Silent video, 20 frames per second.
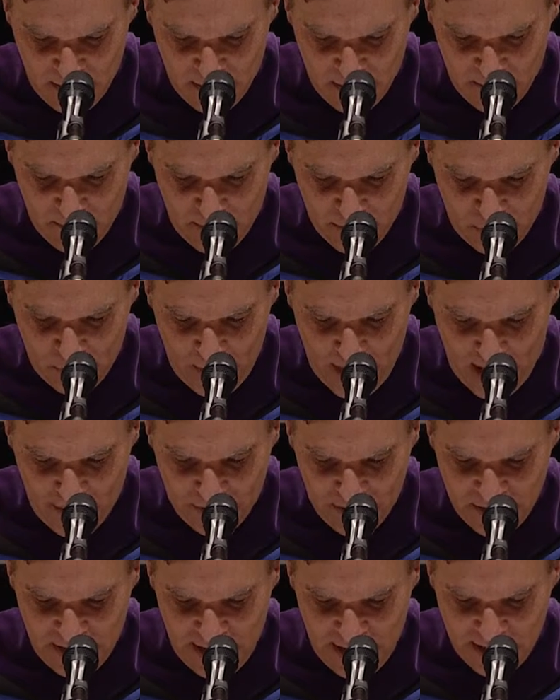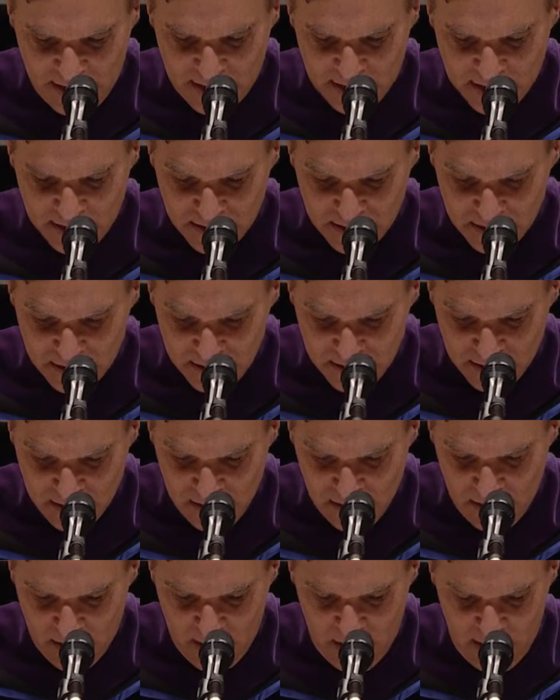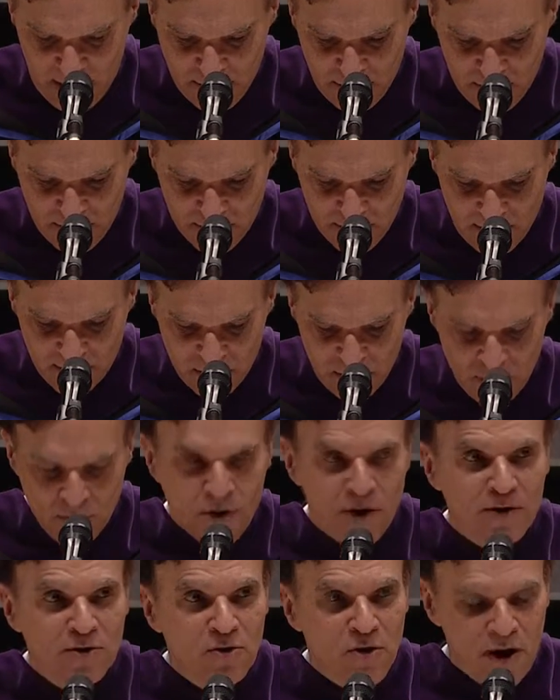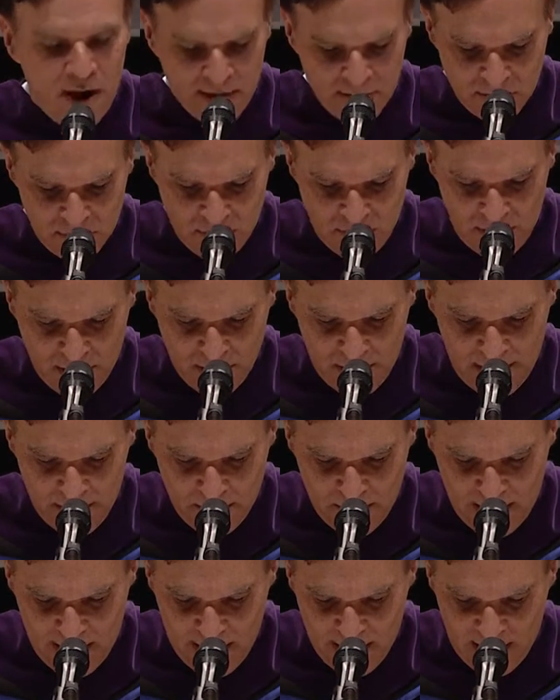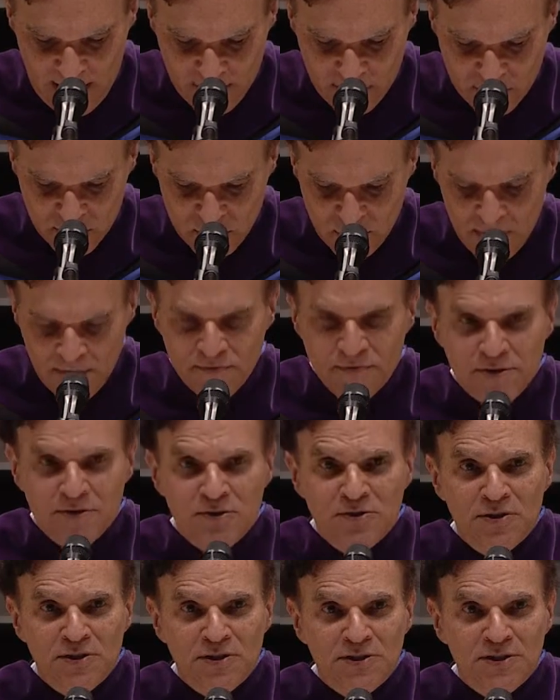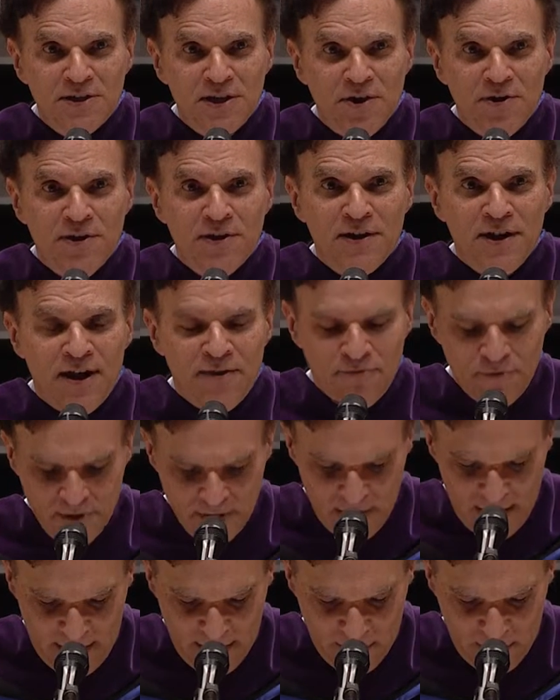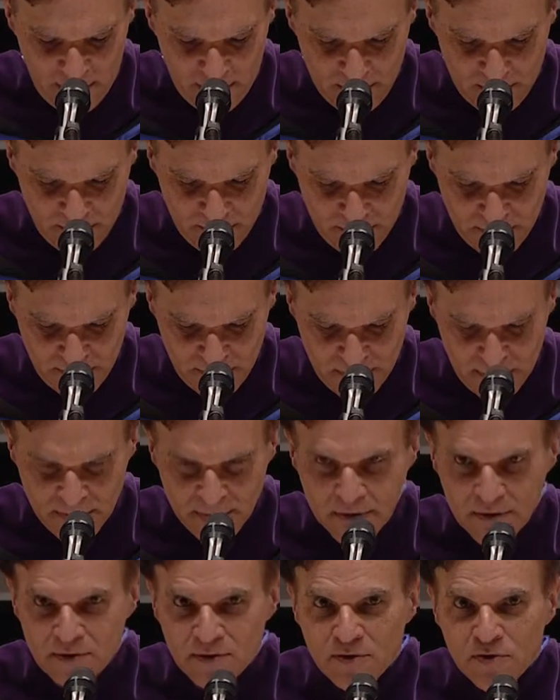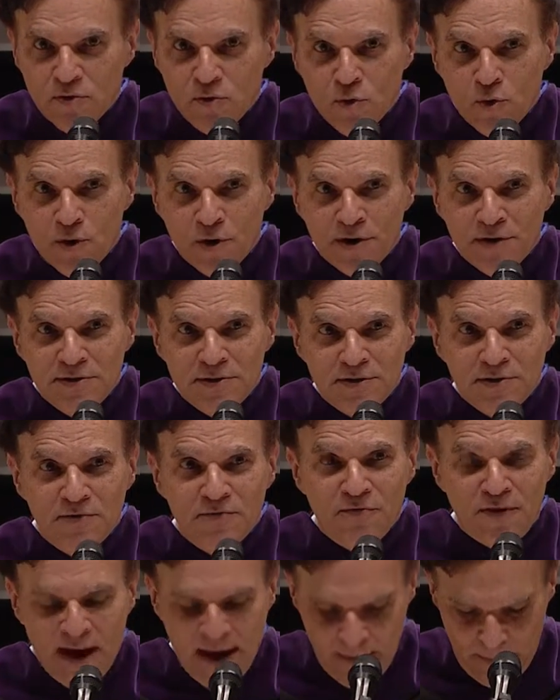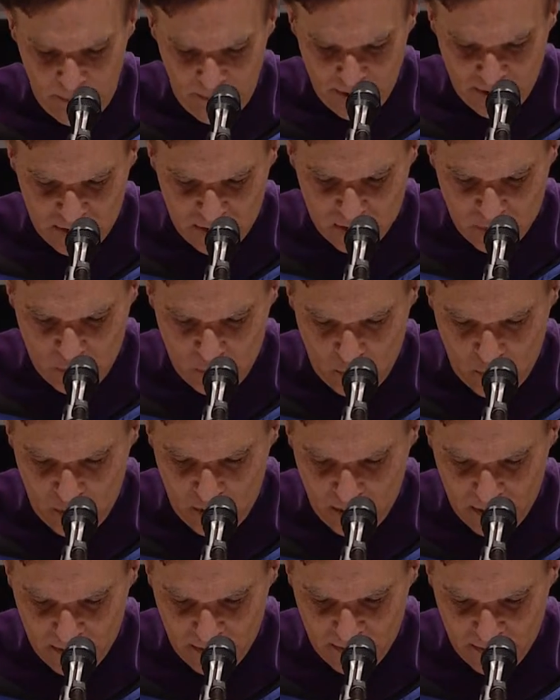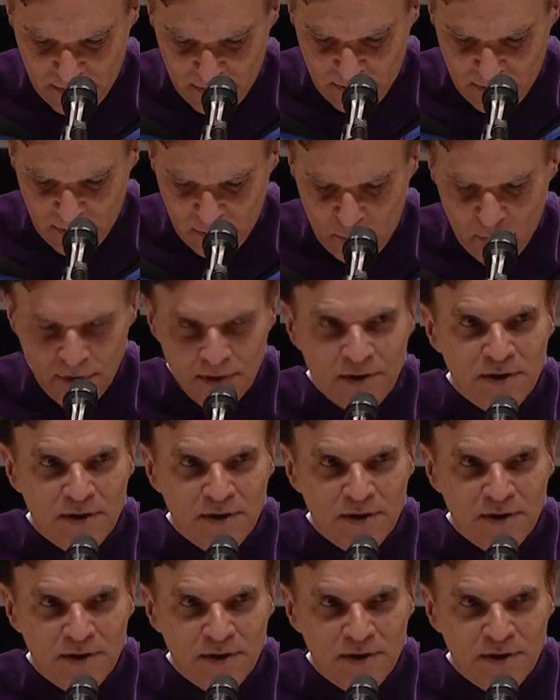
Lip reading: but throughout the nation, hundreds of New York Law School alumni have served the judiciary at every level. Yours is a vibrant school with an